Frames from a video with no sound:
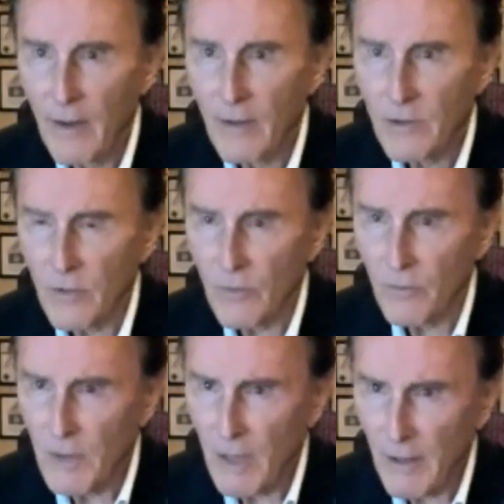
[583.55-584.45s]
So
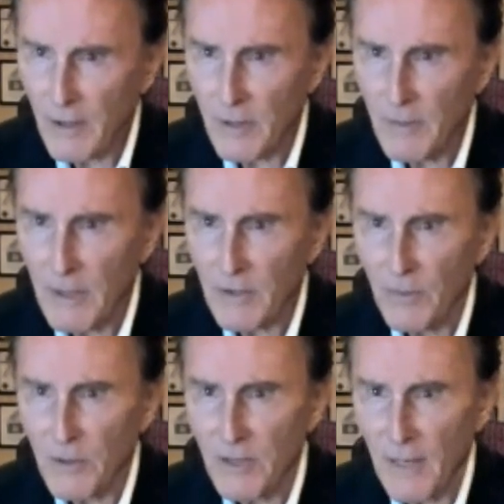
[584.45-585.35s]
be honest about your
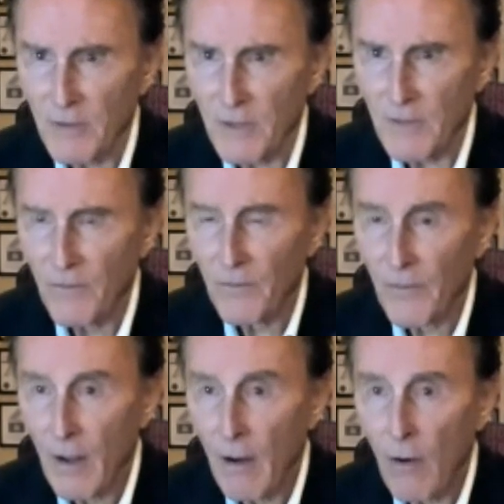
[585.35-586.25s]
perception.
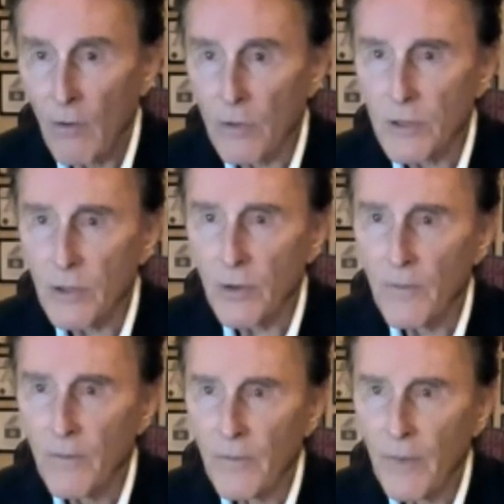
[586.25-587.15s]
Also,
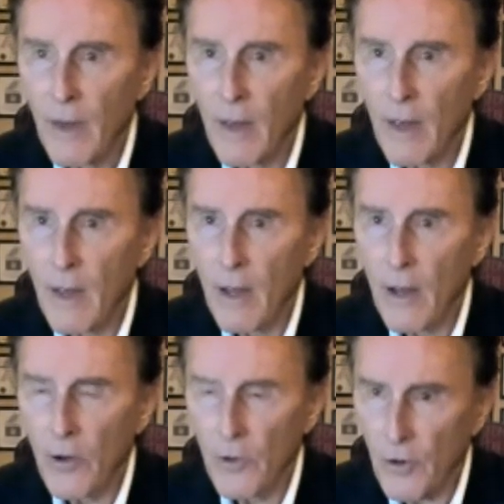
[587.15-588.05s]

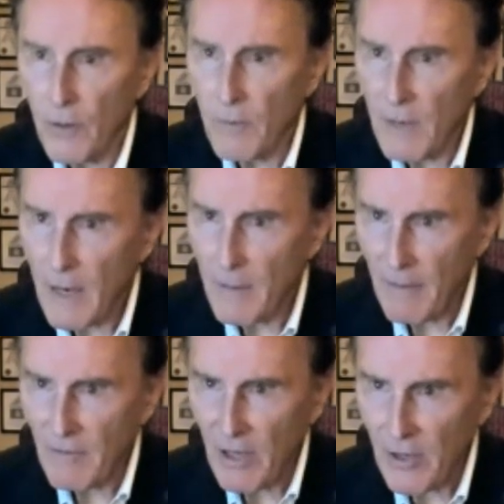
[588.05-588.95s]
you can become
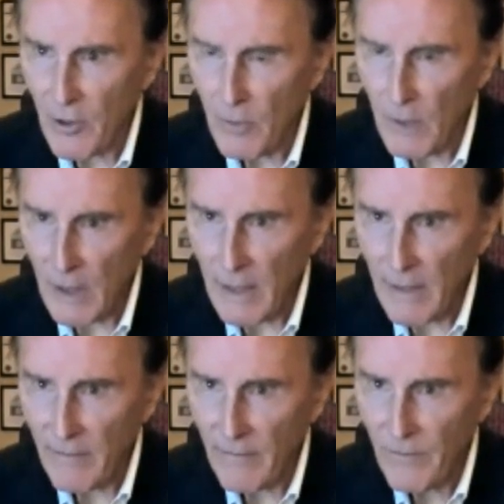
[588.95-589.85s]
everything you believe.
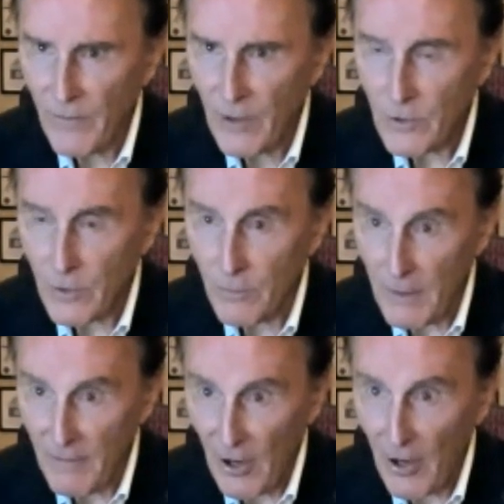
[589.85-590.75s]
So be
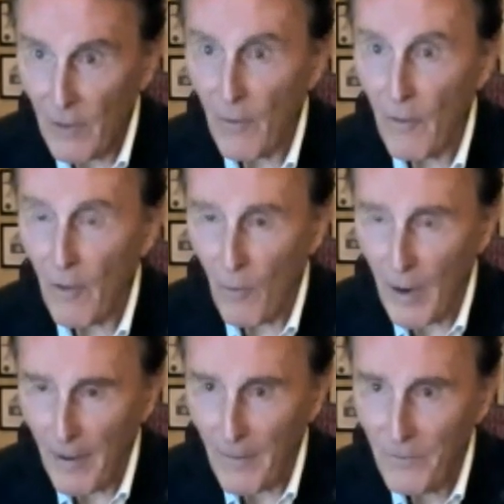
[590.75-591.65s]
very
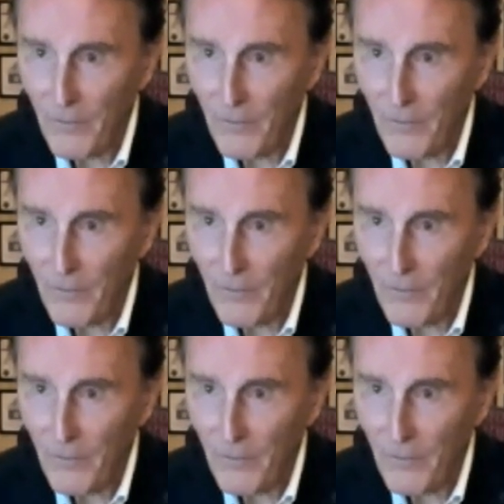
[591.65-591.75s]
aware.